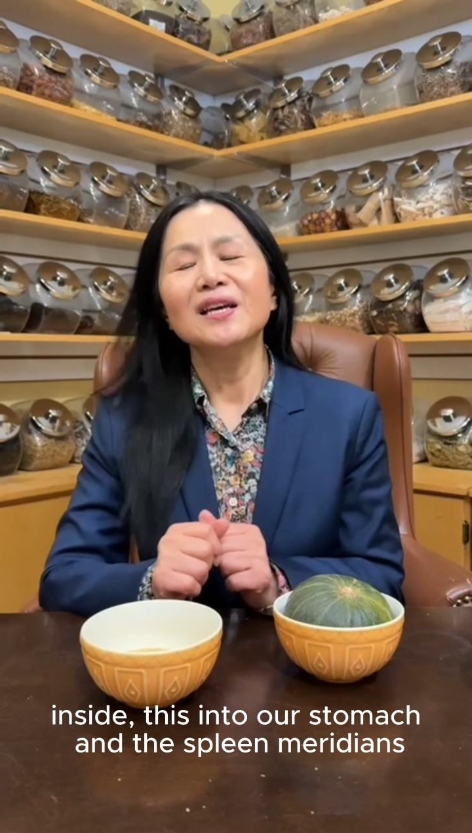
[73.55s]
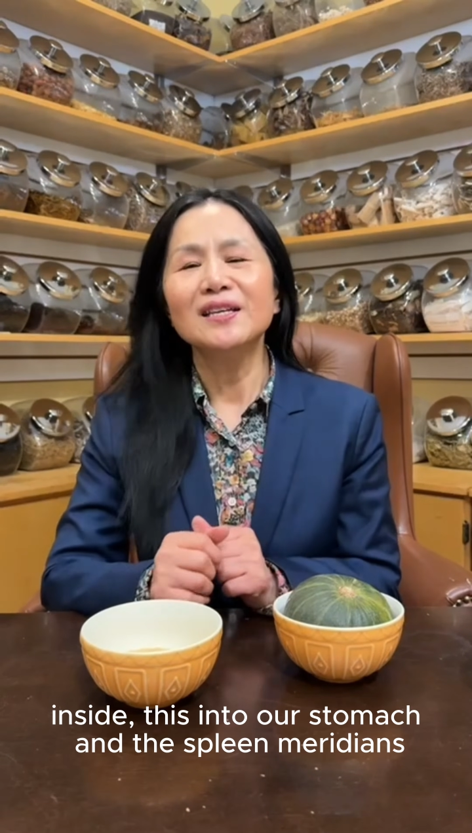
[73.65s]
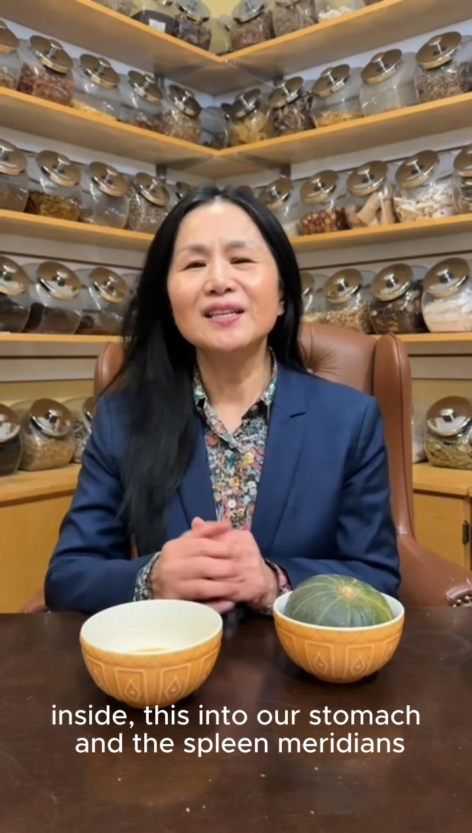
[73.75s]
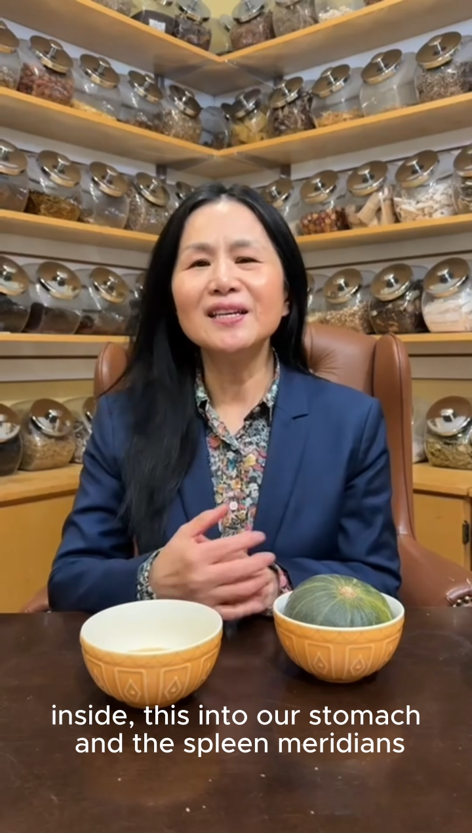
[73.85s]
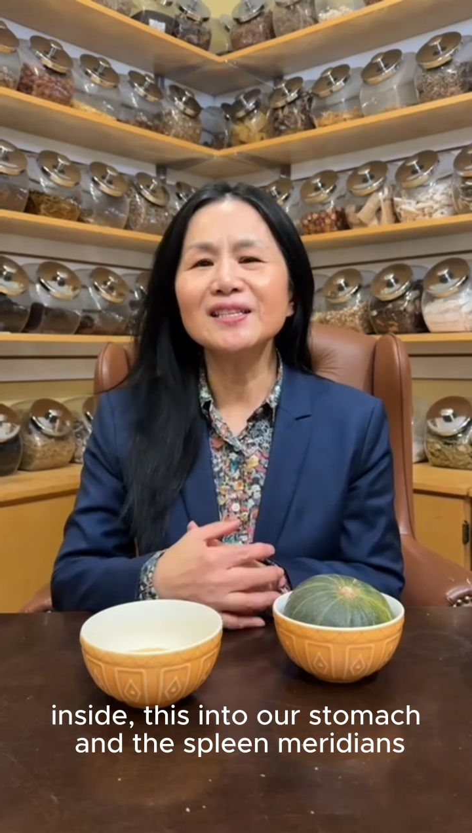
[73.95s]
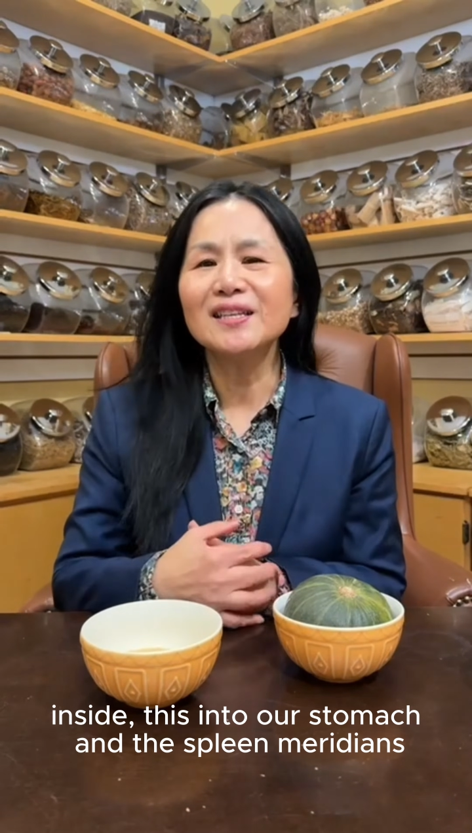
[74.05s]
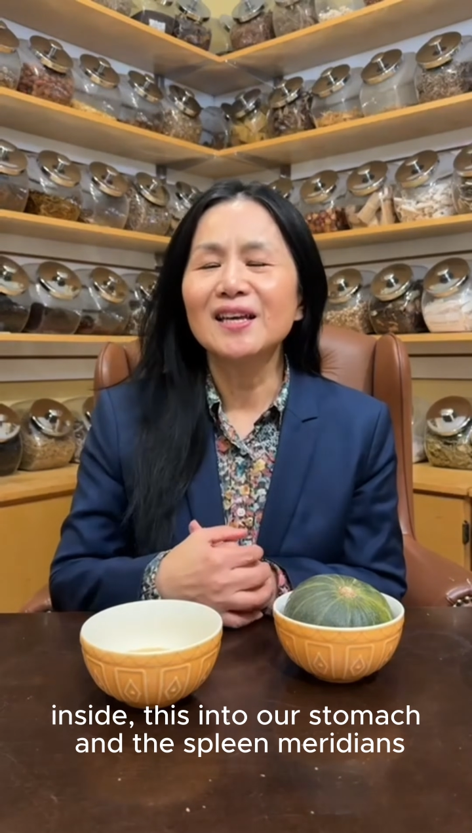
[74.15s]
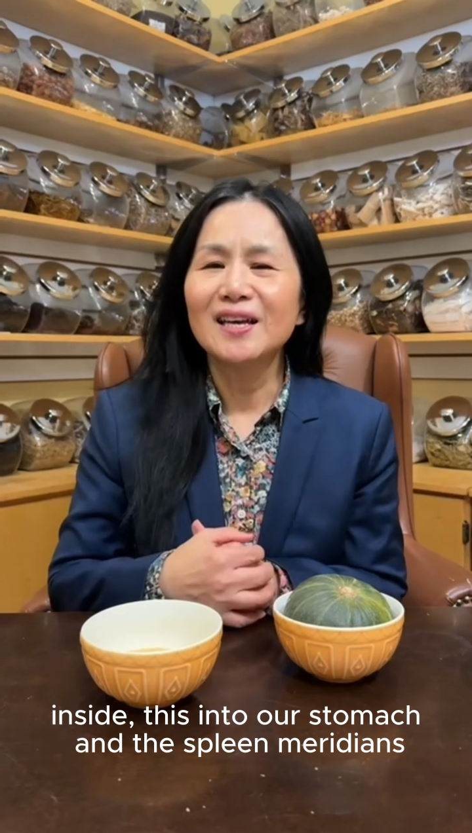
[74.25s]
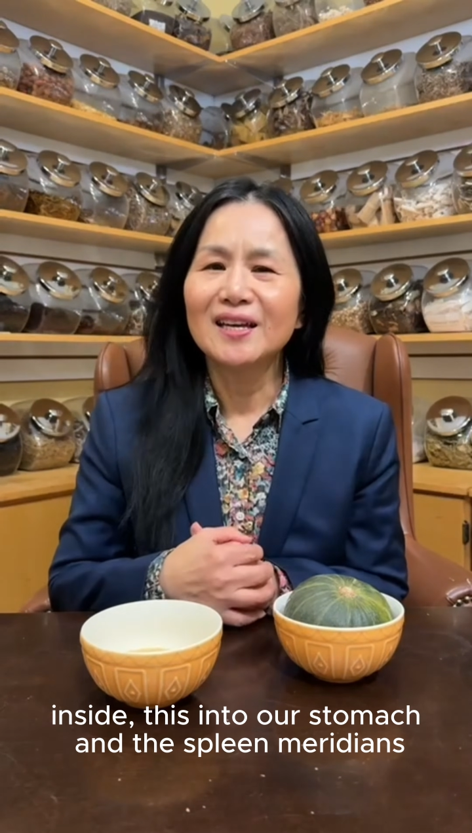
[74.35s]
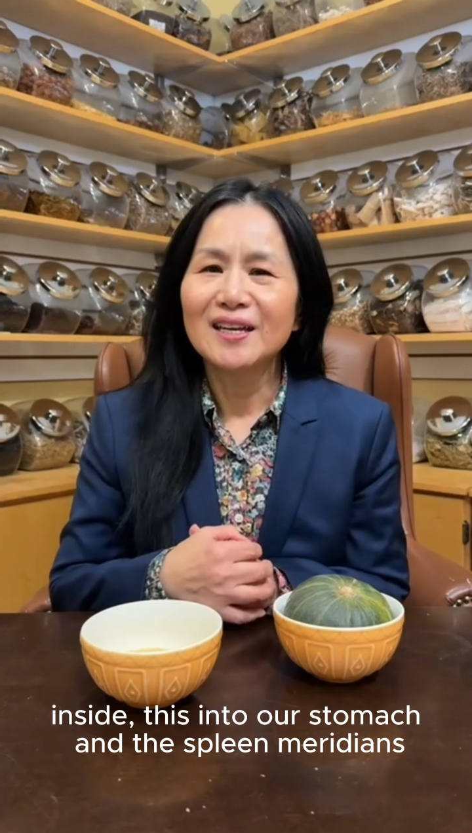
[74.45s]
This
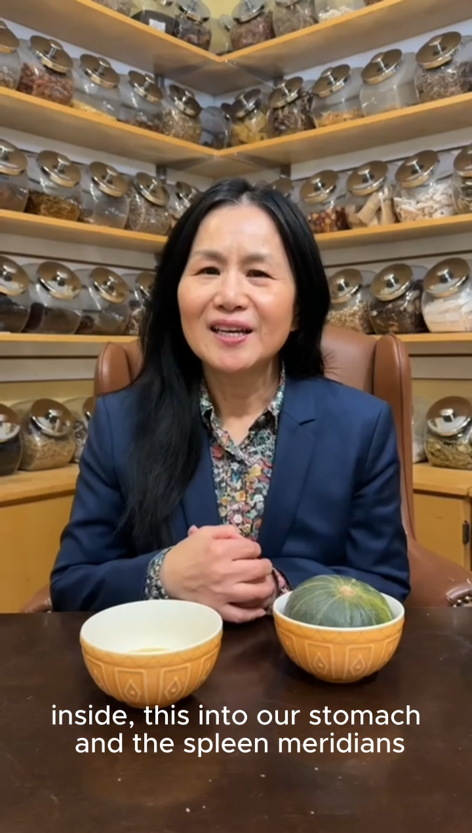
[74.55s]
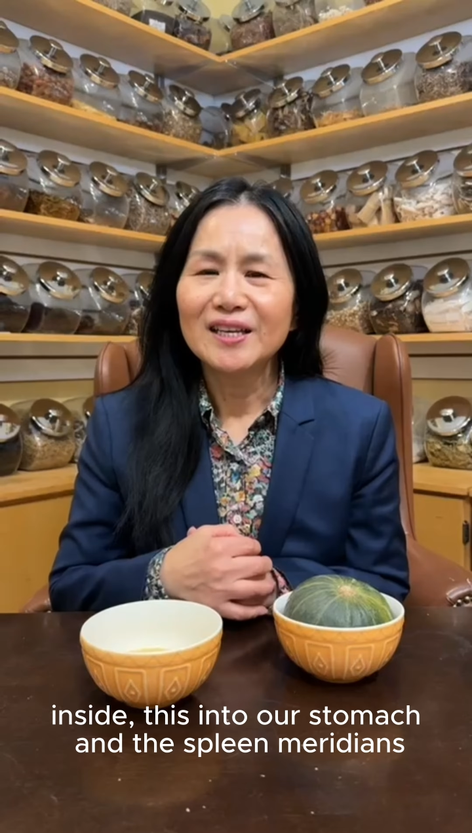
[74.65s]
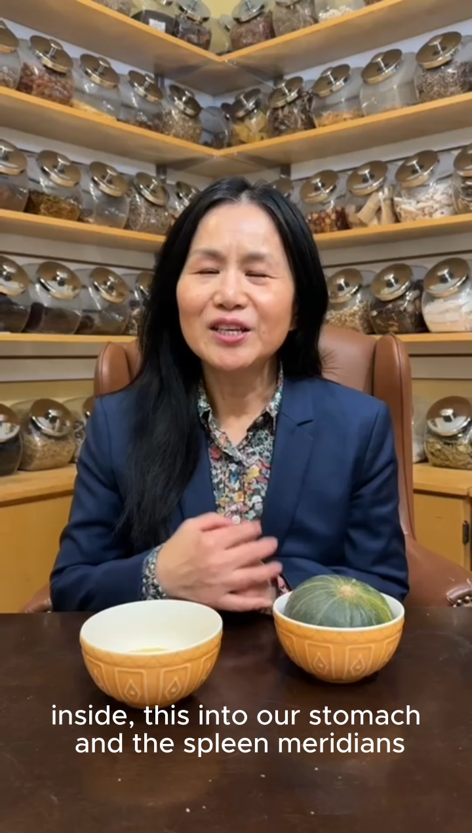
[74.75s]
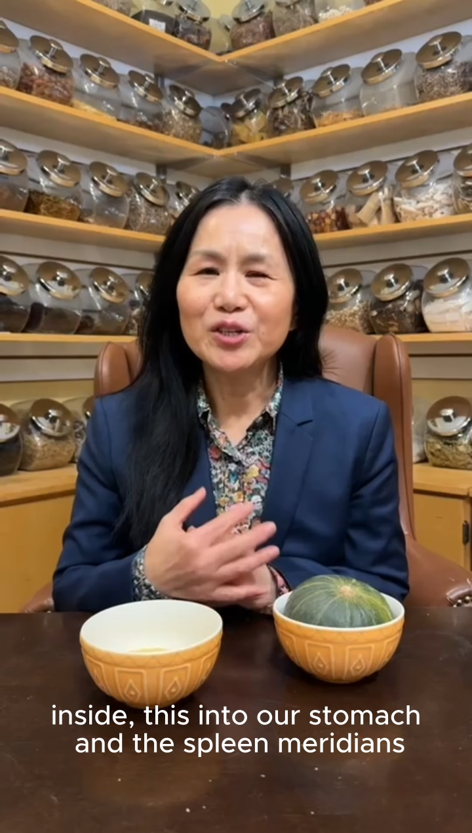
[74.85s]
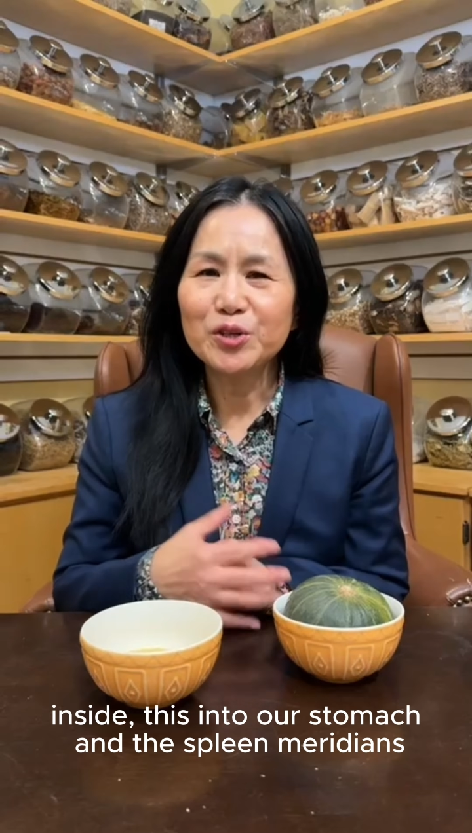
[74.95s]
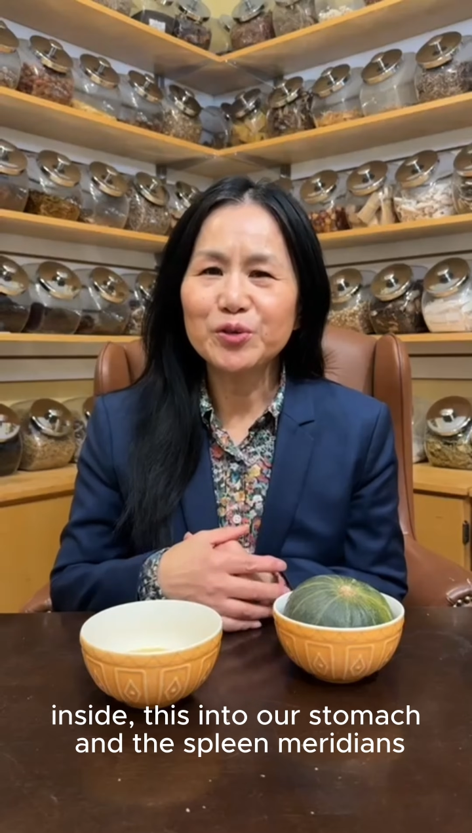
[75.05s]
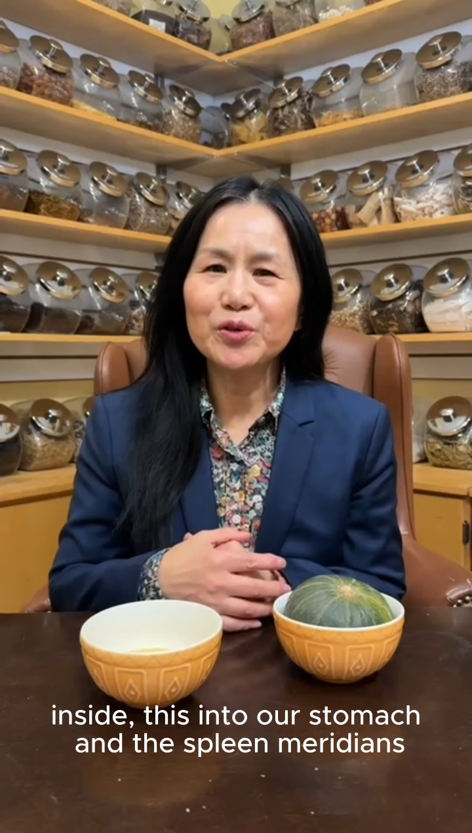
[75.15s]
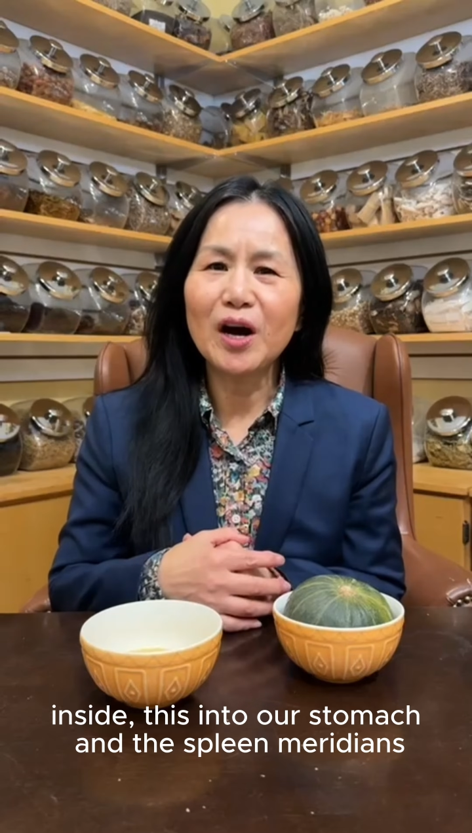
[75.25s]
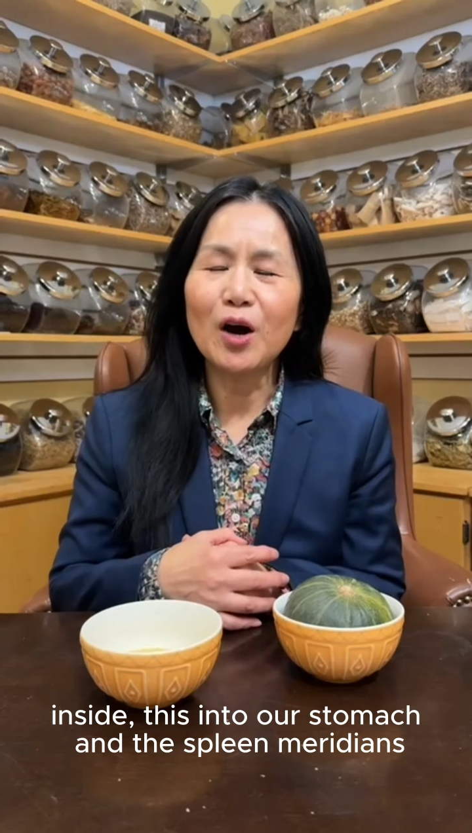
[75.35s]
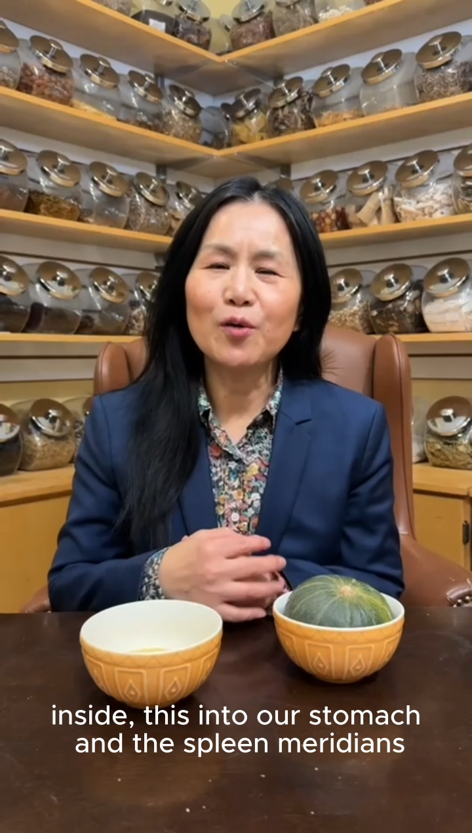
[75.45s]

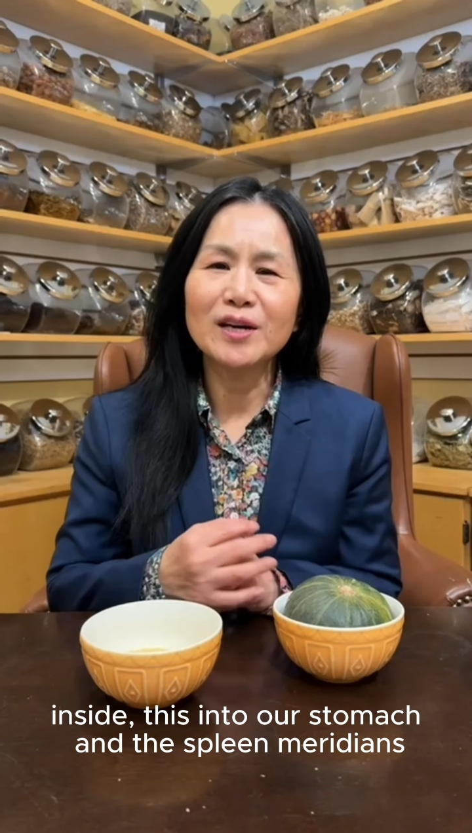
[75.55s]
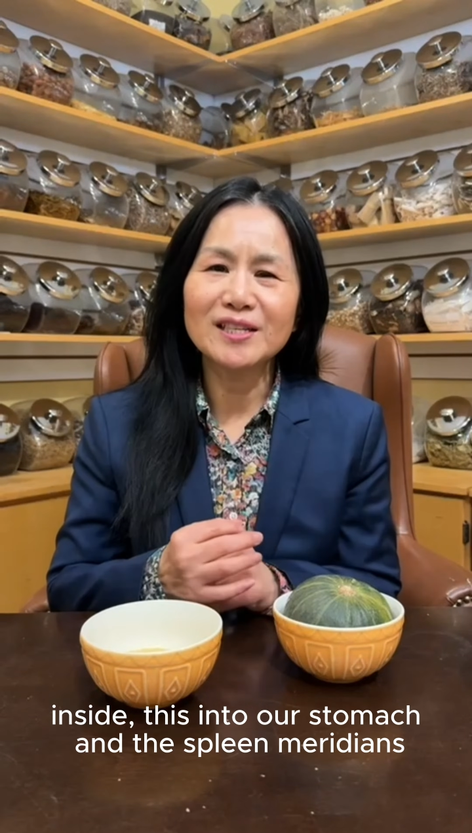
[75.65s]
into our